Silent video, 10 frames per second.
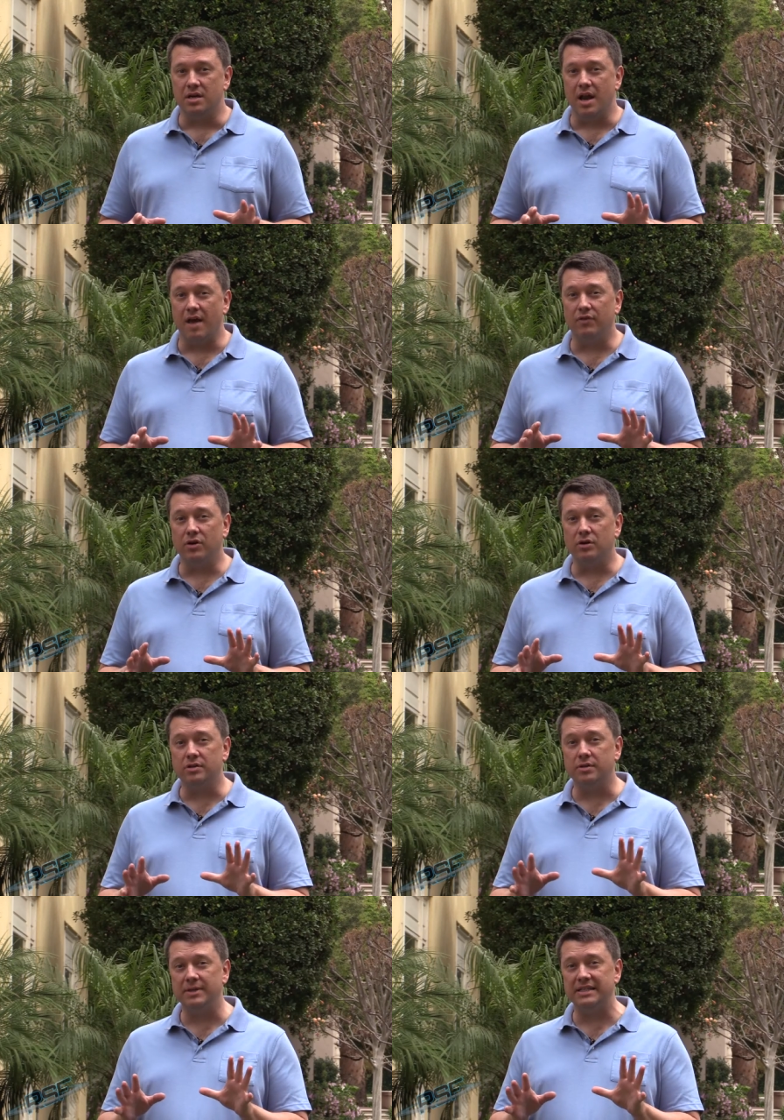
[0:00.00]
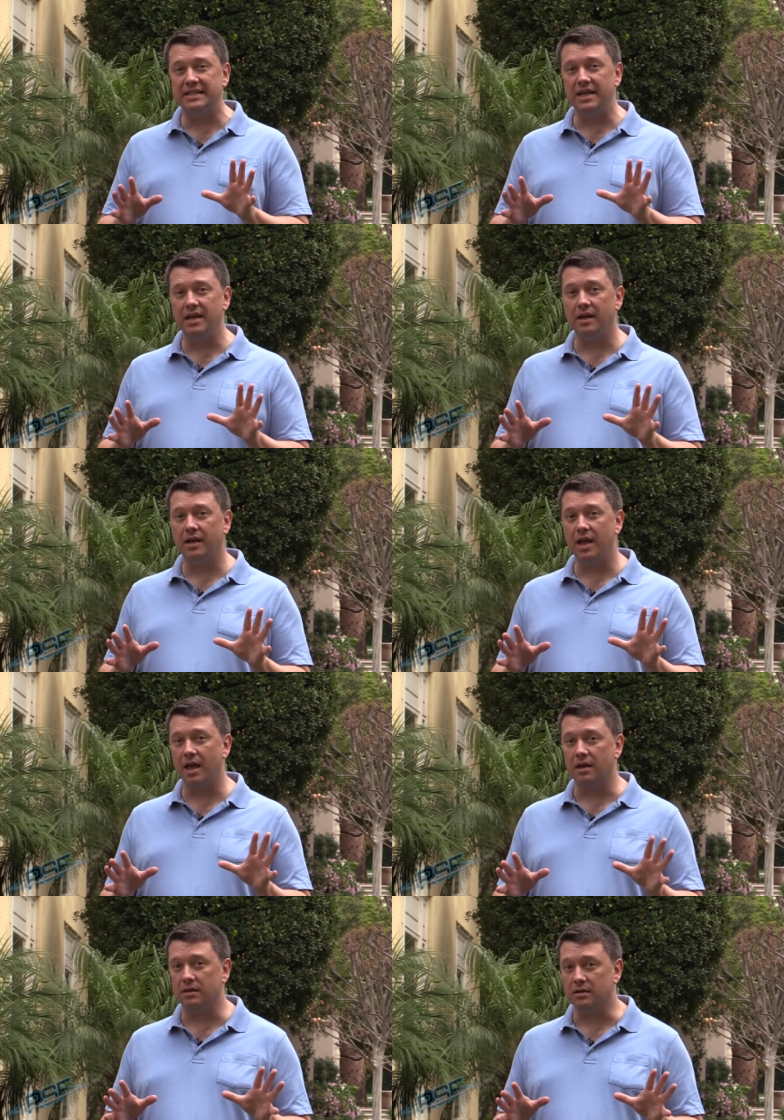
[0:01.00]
never to be seen again.